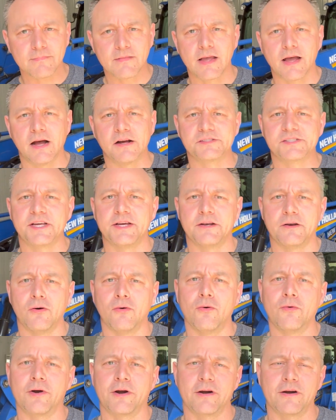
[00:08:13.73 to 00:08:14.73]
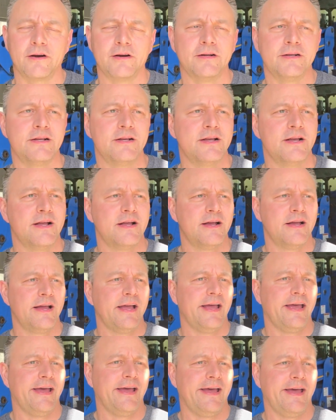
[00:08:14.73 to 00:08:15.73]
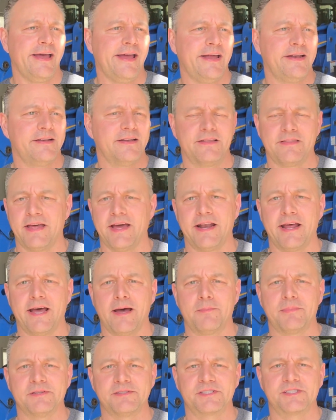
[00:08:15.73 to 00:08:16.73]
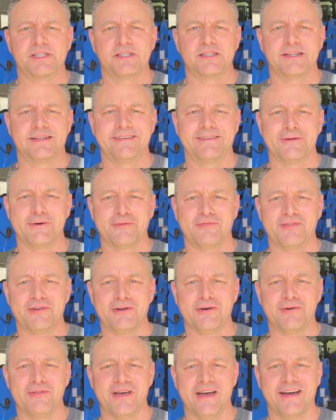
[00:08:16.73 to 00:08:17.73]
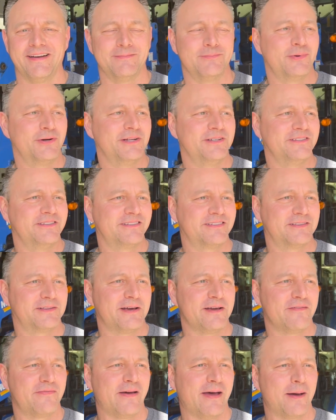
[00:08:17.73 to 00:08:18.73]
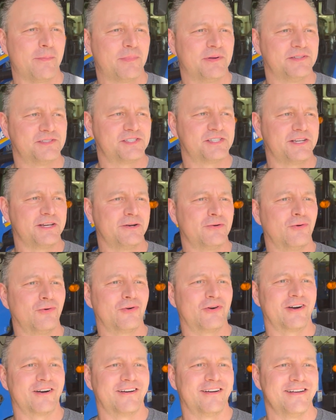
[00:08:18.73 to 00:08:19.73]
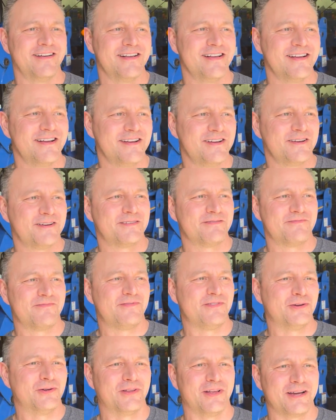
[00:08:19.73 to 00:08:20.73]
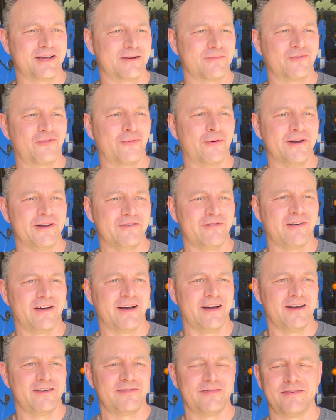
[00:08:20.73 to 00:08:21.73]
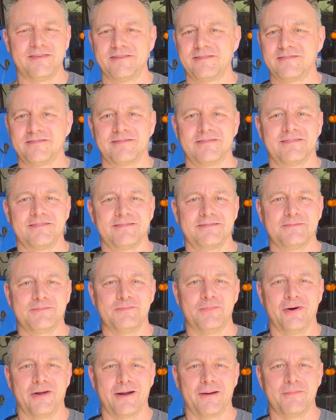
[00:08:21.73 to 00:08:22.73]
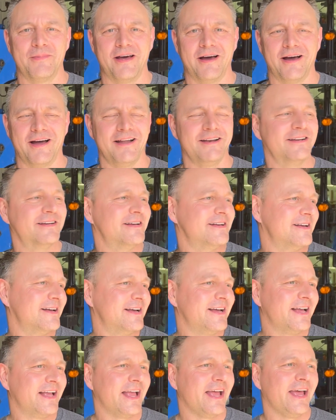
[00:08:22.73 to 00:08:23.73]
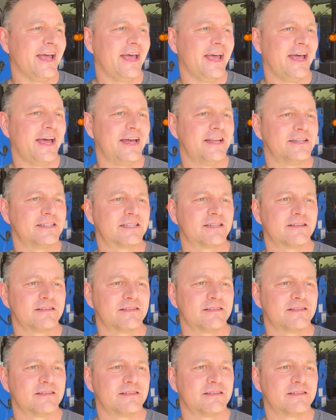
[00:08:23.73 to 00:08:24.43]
I was getting older, and that happens. I don't know if you know that, but life happens. You get older. Feel like I'm 25, but I'm not. And